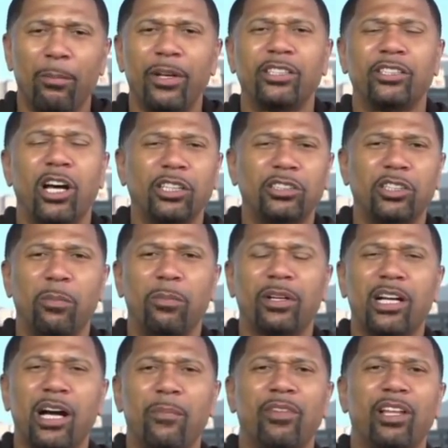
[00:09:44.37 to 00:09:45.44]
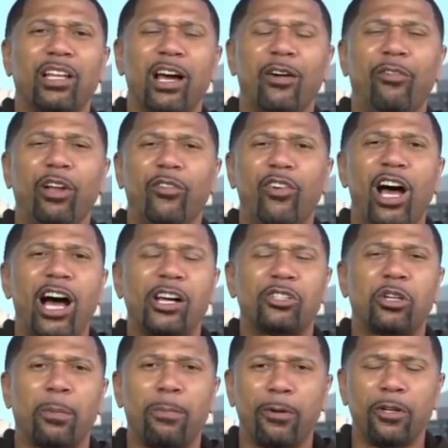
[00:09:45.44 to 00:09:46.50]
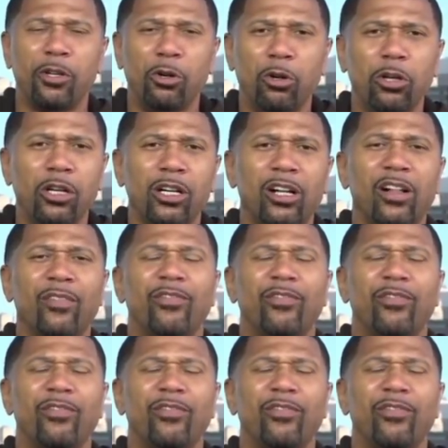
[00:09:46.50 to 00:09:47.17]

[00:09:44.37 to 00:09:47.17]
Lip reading: but he's also become the level of entrepreneur